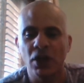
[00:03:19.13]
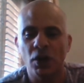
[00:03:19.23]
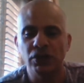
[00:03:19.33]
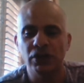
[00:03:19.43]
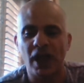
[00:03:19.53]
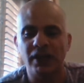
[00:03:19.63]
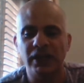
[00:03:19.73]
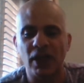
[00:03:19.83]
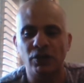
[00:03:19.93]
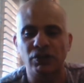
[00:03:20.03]
on young
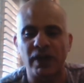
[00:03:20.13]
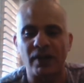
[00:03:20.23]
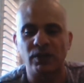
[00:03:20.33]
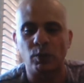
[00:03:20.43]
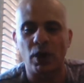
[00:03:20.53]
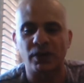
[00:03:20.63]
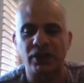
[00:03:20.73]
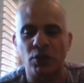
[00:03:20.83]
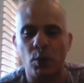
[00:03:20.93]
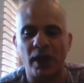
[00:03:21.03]
girls around the world
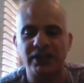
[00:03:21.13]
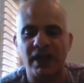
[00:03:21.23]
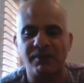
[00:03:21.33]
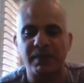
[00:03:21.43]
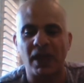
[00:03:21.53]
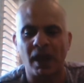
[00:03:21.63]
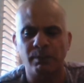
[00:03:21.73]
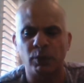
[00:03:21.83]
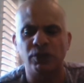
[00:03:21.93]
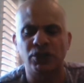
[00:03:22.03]
has always left me
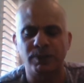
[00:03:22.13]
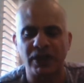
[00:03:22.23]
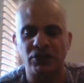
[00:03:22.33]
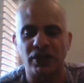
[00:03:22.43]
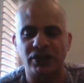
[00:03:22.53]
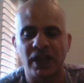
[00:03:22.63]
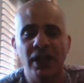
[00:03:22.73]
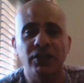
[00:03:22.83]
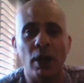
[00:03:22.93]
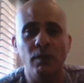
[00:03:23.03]
humbled and speechless.
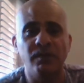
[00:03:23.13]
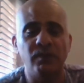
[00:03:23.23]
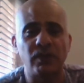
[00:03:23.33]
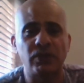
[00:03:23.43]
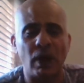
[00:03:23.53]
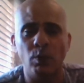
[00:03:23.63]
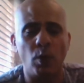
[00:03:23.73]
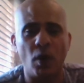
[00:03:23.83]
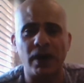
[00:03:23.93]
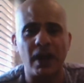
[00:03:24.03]
Don't
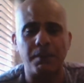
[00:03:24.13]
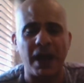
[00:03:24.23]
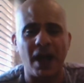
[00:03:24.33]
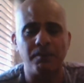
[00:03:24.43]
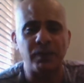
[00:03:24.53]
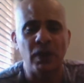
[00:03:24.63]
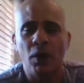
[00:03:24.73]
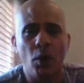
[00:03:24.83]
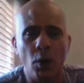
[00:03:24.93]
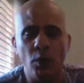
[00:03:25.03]
worry about
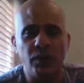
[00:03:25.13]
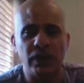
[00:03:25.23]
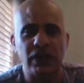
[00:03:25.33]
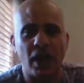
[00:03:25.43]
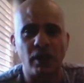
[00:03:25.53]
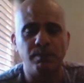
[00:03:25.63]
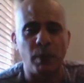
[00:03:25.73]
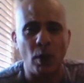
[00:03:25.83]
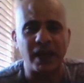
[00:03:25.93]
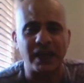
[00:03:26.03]
all the young
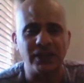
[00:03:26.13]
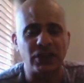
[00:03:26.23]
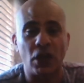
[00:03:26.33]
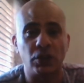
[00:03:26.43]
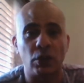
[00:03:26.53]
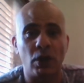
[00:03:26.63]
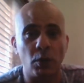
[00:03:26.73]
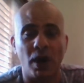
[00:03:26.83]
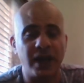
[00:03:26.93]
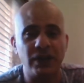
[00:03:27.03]
boys
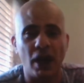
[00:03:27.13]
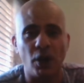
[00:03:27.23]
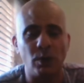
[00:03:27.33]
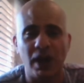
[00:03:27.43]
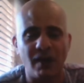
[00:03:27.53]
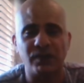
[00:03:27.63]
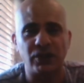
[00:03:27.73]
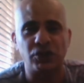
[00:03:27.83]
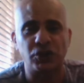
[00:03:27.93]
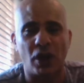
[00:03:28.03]
who I know love
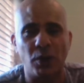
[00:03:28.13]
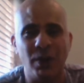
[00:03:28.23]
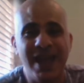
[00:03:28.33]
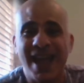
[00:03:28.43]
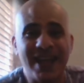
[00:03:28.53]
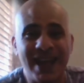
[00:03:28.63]
this show, and